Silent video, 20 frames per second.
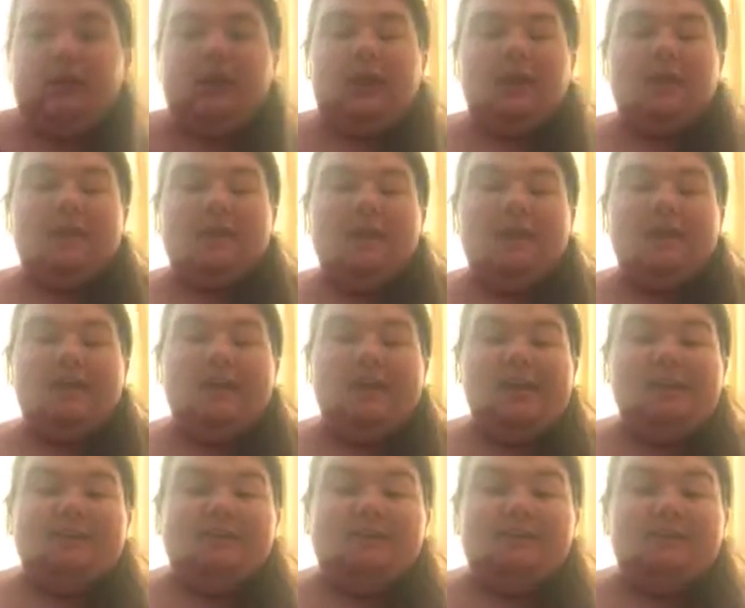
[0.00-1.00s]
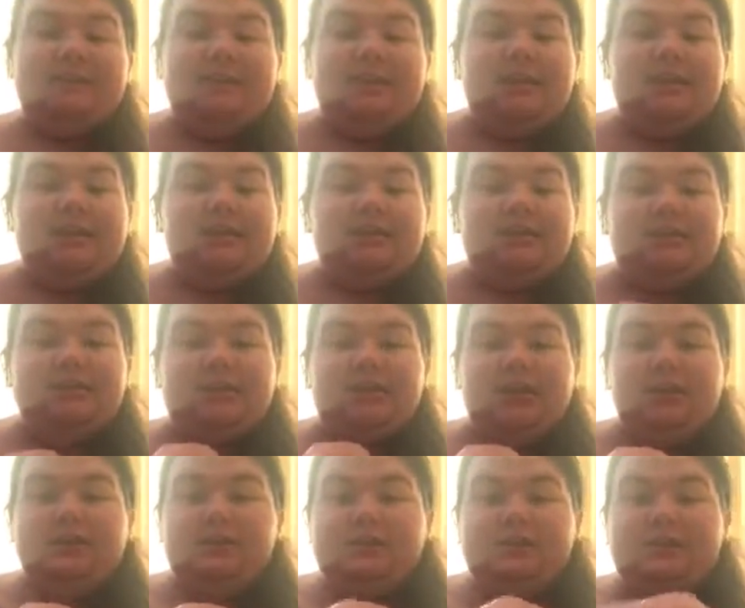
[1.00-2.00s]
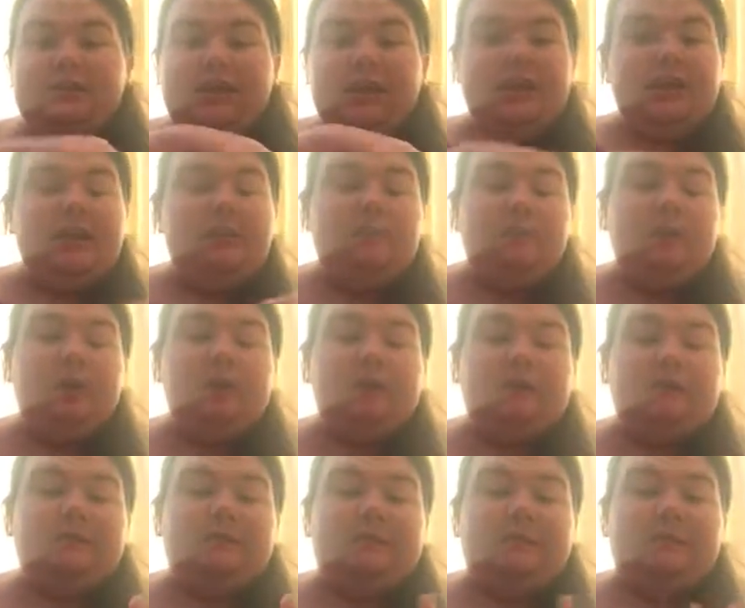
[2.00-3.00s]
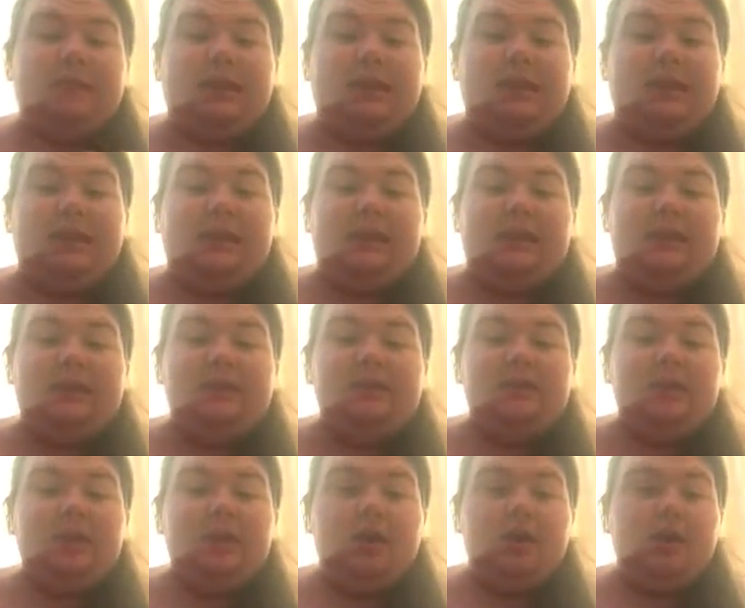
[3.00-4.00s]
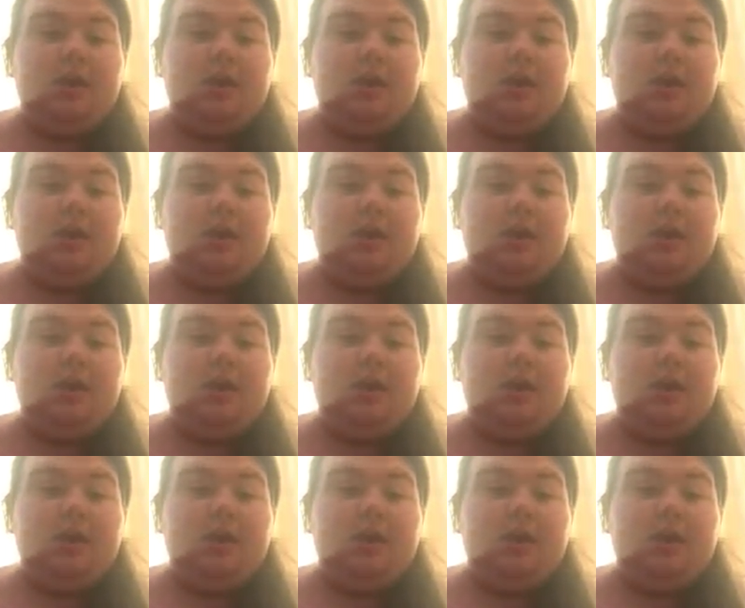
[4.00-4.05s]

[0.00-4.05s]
Hey guys, so today I'm going to be making